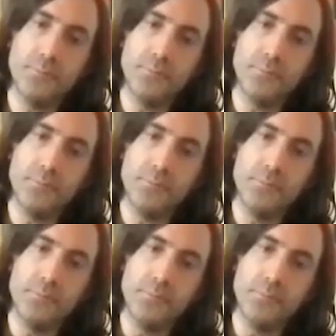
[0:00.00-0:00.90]

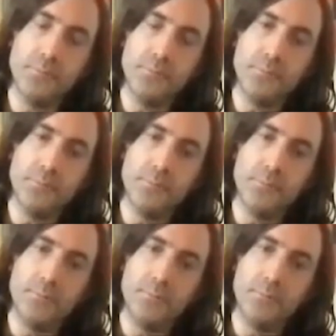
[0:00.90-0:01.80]

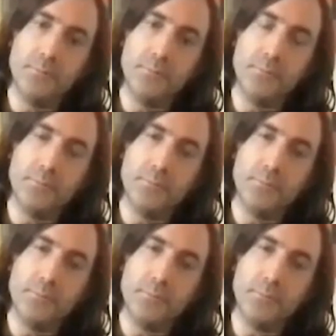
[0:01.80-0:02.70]

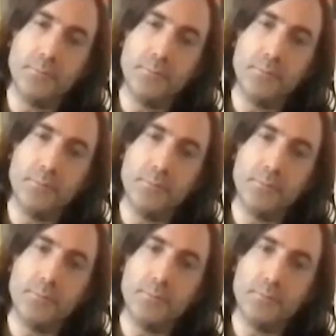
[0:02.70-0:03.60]

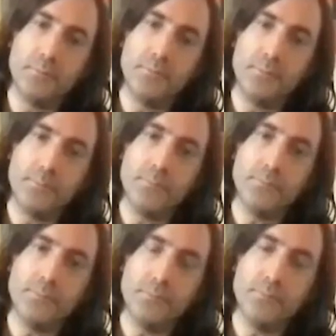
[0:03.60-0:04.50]

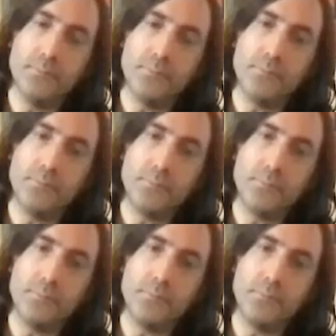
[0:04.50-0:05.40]
This person isn't speaking.